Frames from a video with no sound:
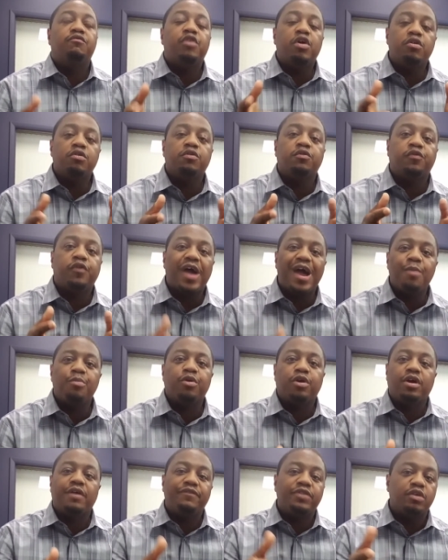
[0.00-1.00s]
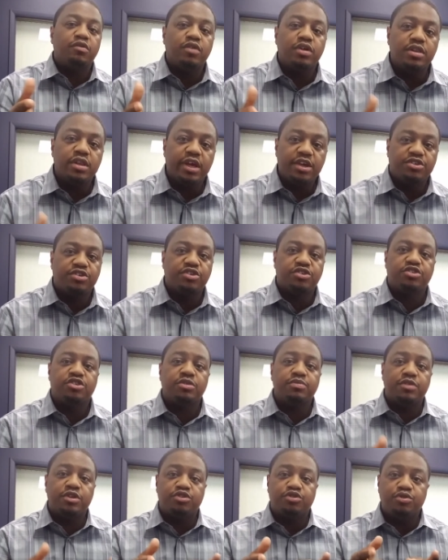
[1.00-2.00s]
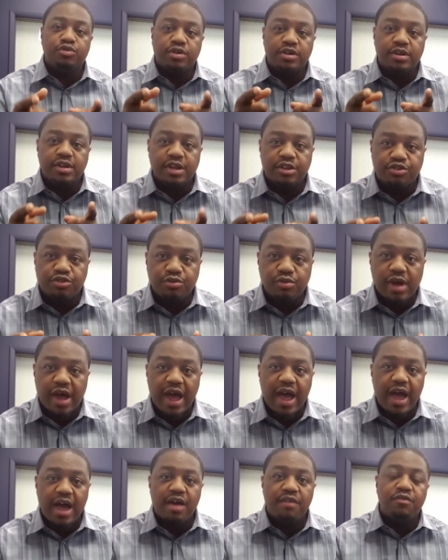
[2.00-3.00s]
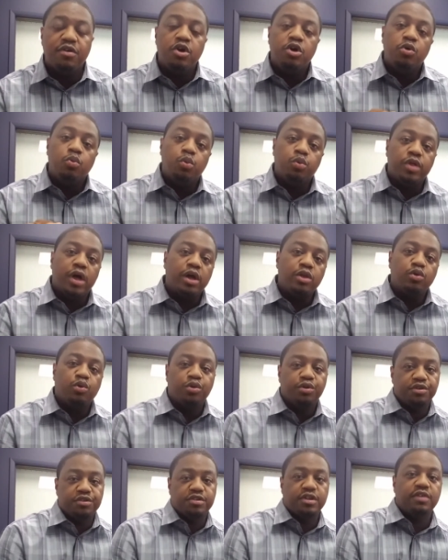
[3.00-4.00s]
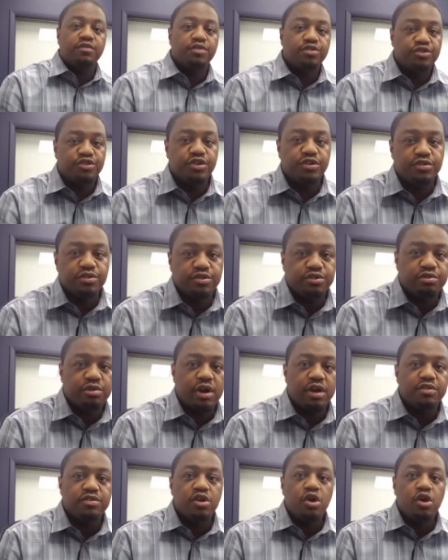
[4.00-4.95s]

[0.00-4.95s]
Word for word: very fabric of the relationship that you can that you have with our Lord and Savior Jesus Christ